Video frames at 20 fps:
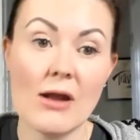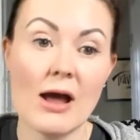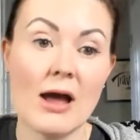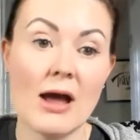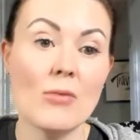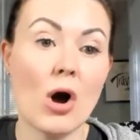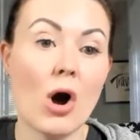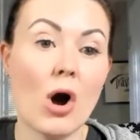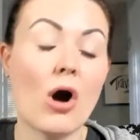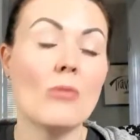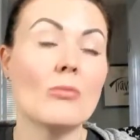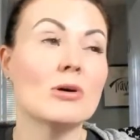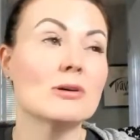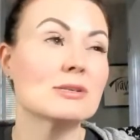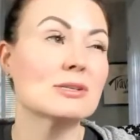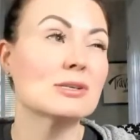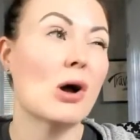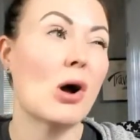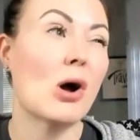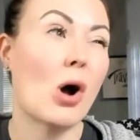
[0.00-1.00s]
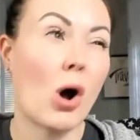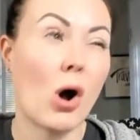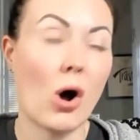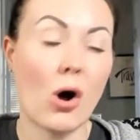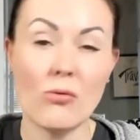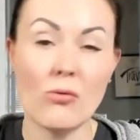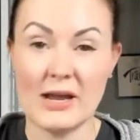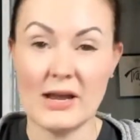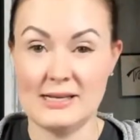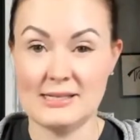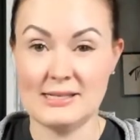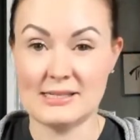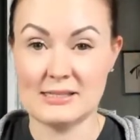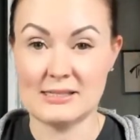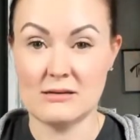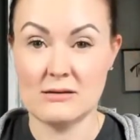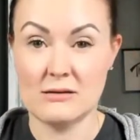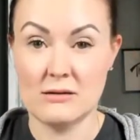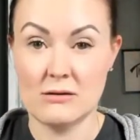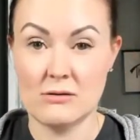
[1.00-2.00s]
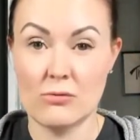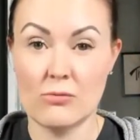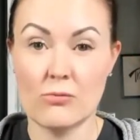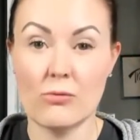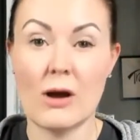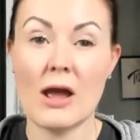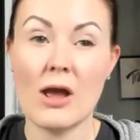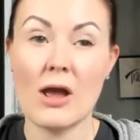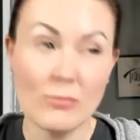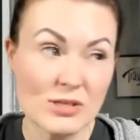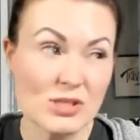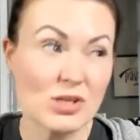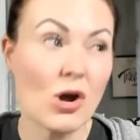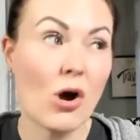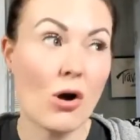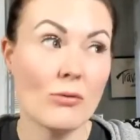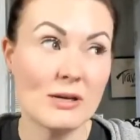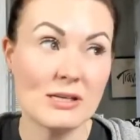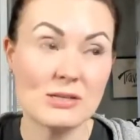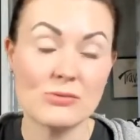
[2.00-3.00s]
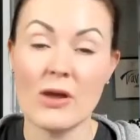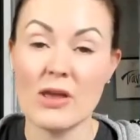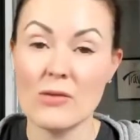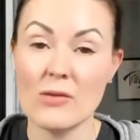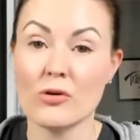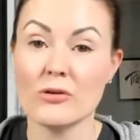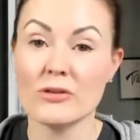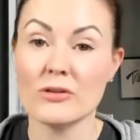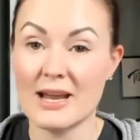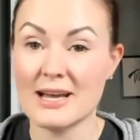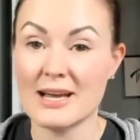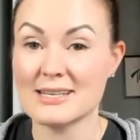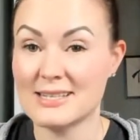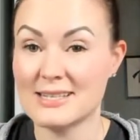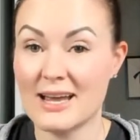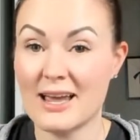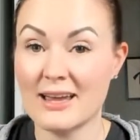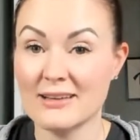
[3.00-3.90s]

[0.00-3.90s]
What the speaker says: I almost always weigh more the next day.